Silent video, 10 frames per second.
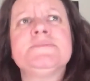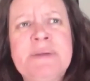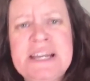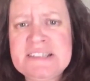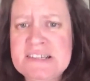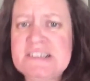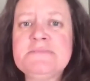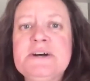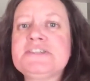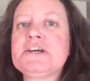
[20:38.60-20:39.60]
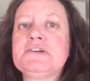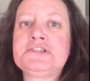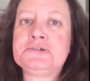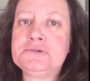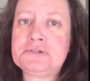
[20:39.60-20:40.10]
Beans in tomato
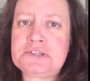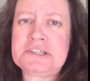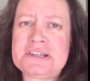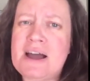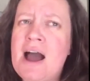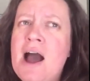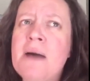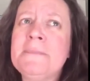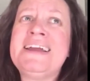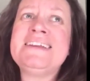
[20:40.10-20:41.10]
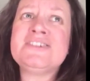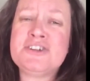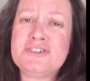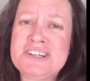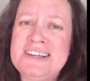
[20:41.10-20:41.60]
sauce. It is
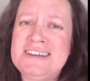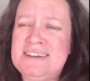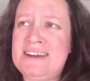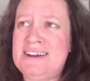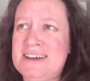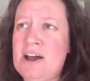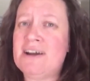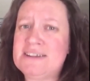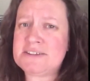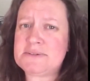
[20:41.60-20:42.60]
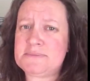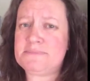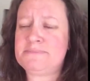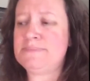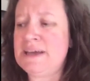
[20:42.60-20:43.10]
usually, like Heinz
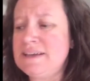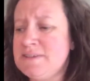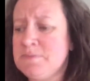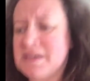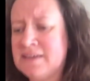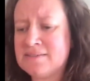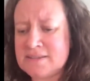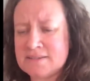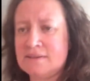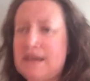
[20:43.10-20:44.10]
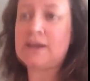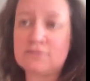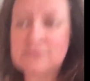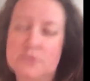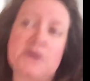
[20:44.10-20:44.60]
baked beans. Hang
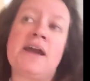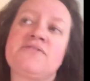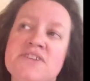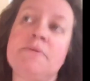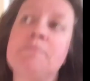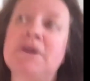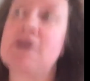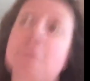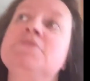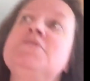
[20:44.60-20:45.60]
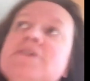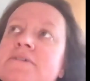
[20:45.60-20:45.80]
on till I have some in my cupboard.